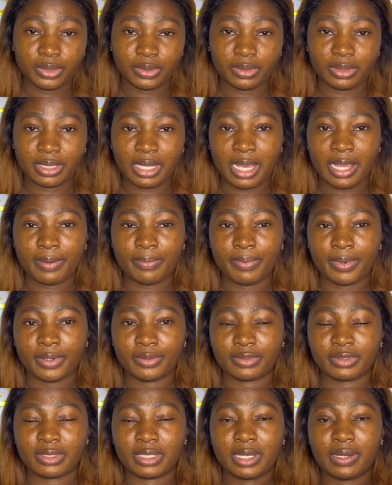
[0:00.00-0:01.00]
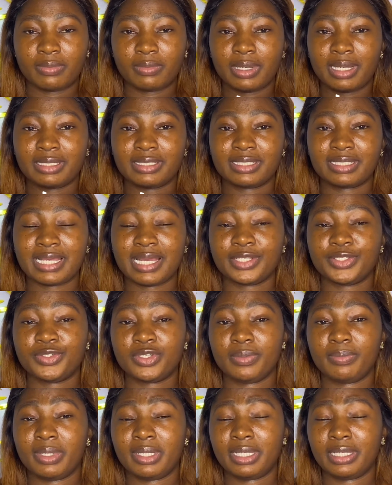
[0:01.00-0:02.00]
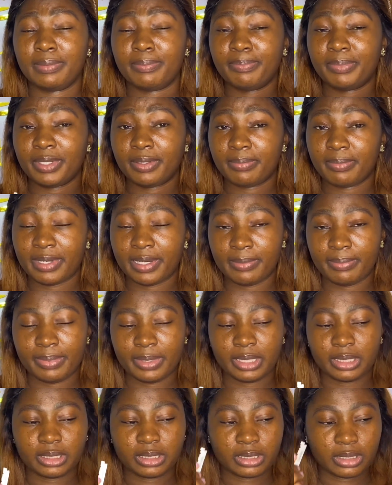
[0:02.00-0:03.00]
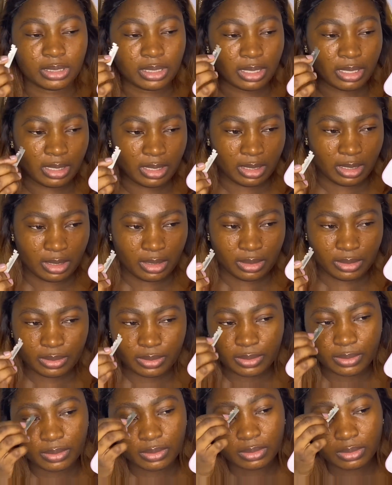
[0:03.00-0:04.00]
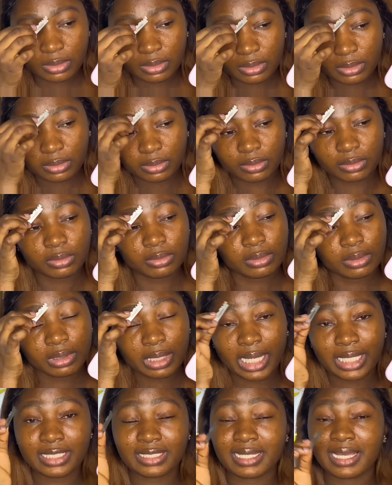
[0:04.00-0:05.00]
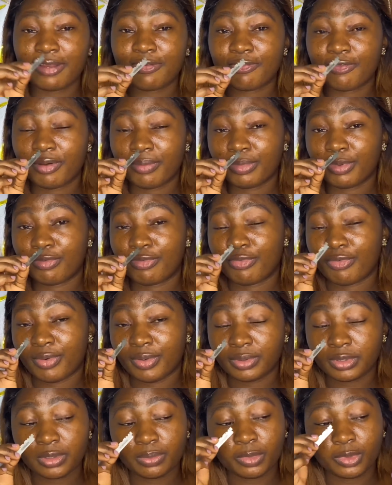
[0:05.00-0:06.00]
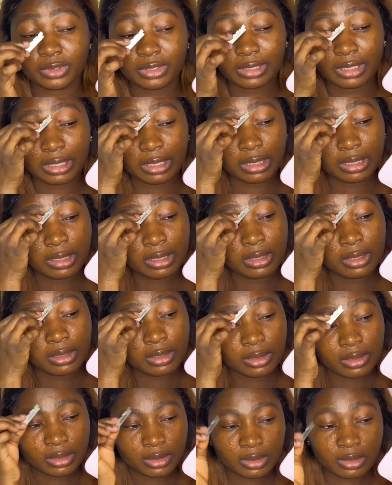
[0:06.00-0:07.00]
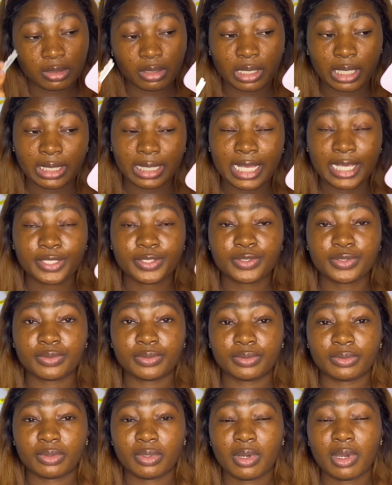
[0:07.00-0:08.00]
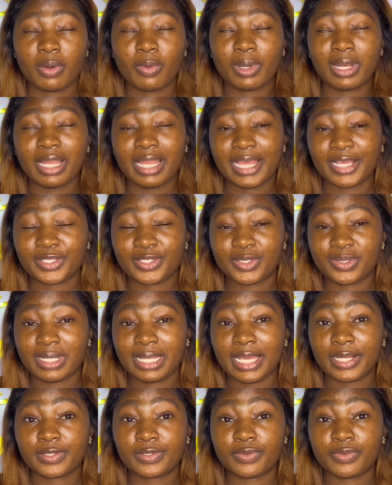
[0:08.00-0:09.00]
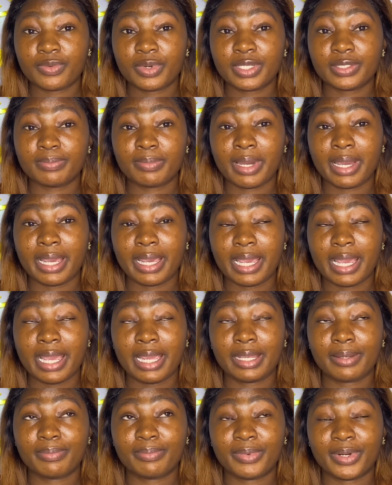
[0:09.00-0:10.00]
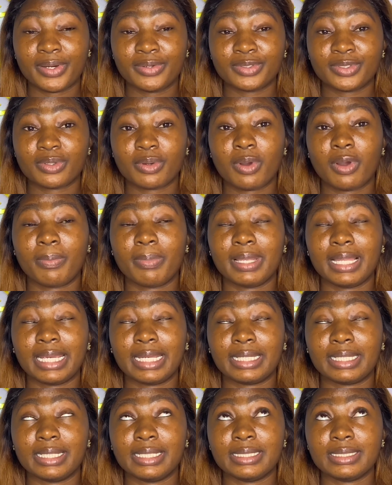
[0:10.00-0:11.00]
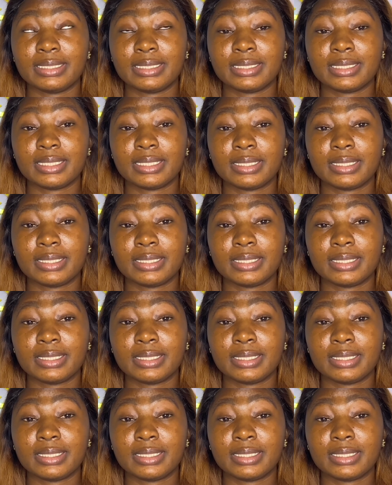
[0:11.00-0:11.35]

the eyebrows now and start trimming it bit by bit. So I start from the front mostly. So what I like to do, I like to raise my eyebrows up like this,